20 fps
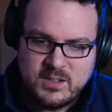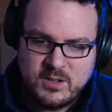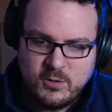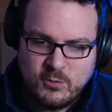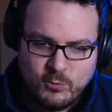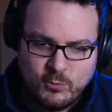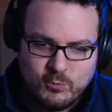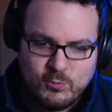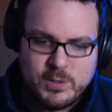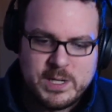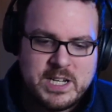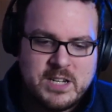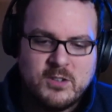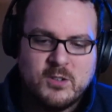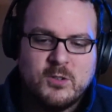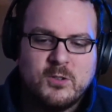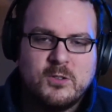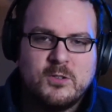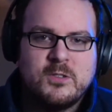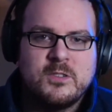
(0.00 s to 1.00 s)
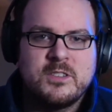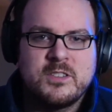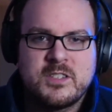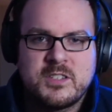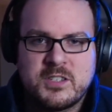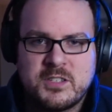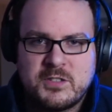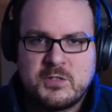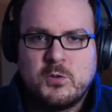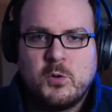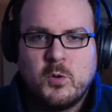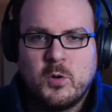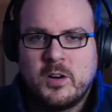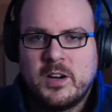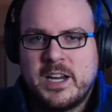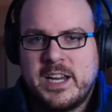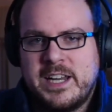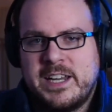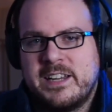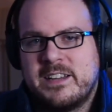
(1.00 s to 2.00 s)
real
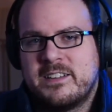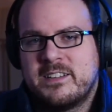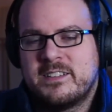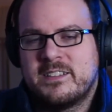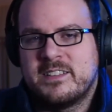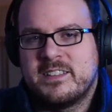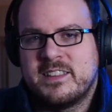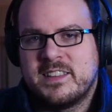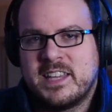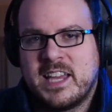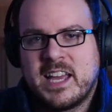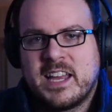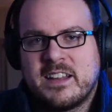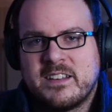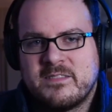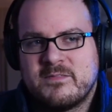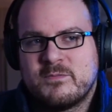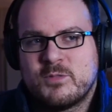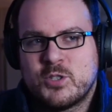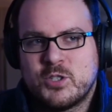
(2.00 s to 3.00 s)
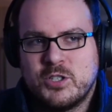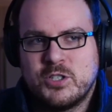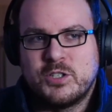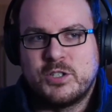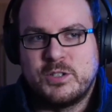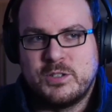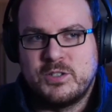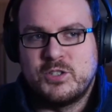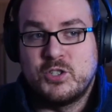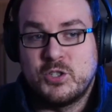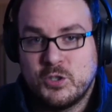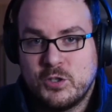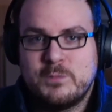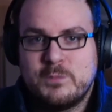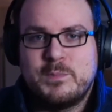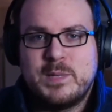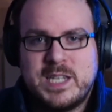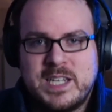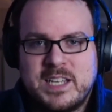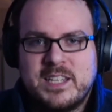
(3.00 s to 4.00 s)
story that should
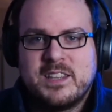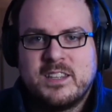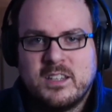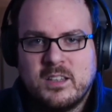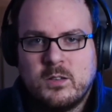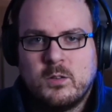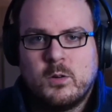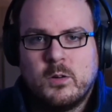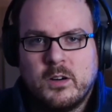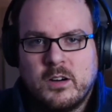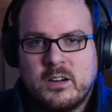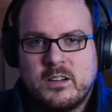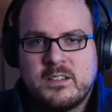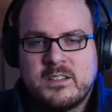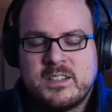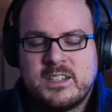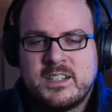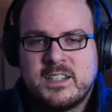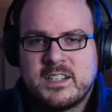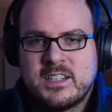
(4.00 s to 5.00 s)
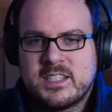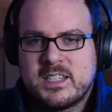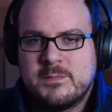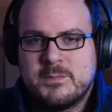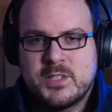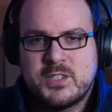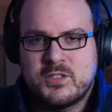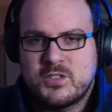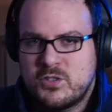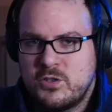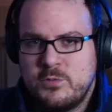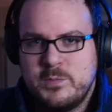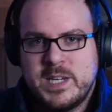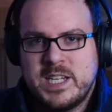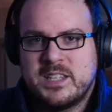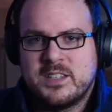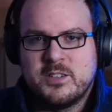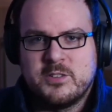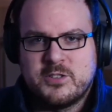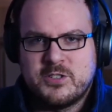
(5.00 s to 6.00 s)
be in the lore, because I'm
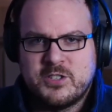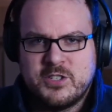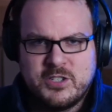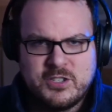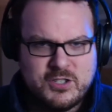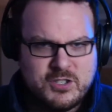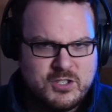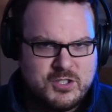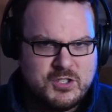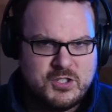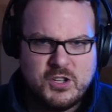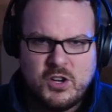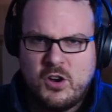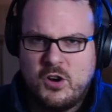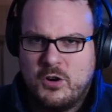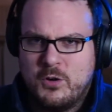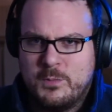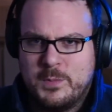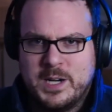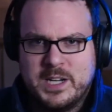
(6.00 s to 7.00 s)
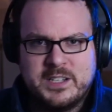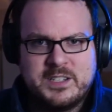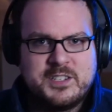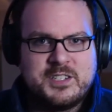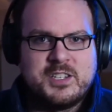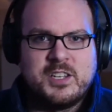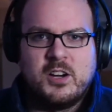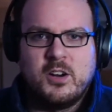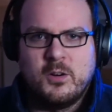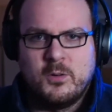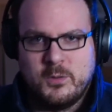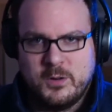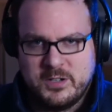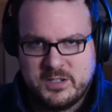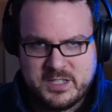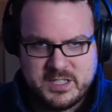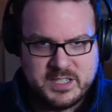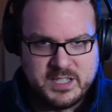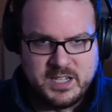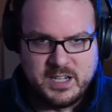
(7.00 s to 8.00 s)
assuming there's just so much Star Wars
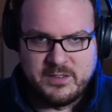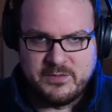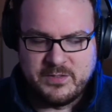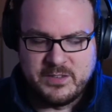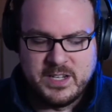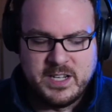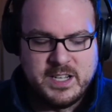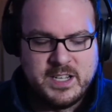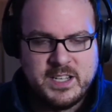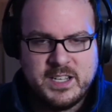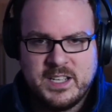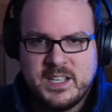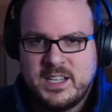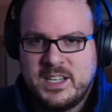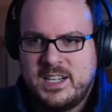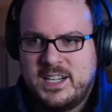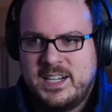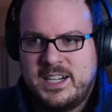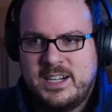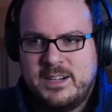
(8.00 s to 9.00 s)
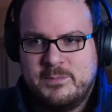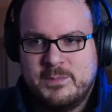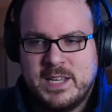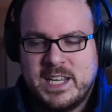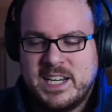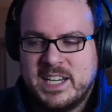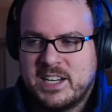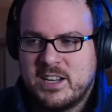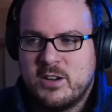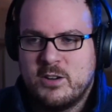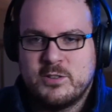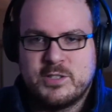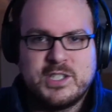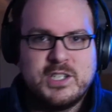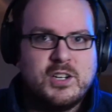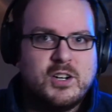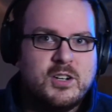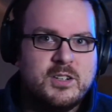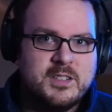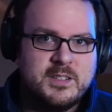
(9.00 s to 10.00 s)
stuff, and it goes in
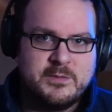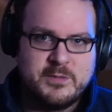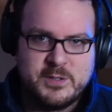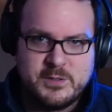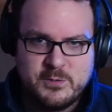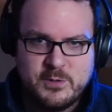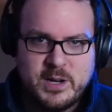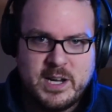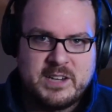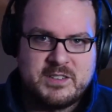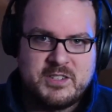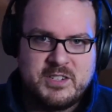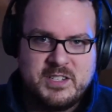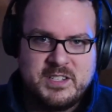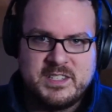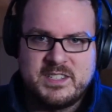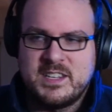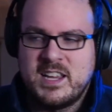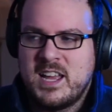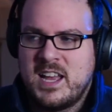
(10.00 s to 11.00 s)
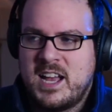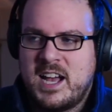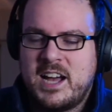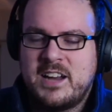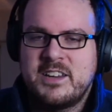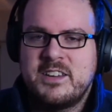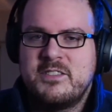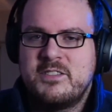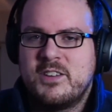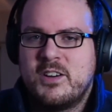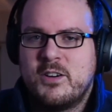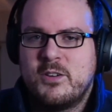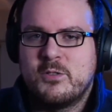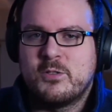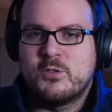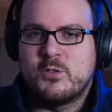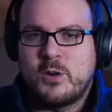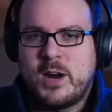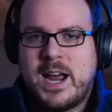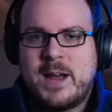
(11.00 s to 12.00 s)
all different directions. How do you know
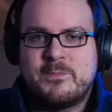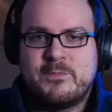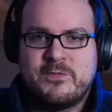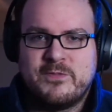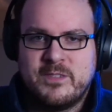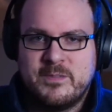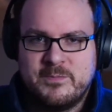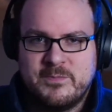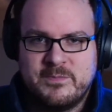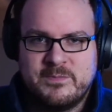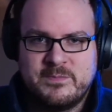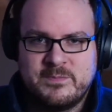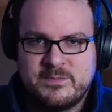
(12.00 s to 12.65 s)
crap from,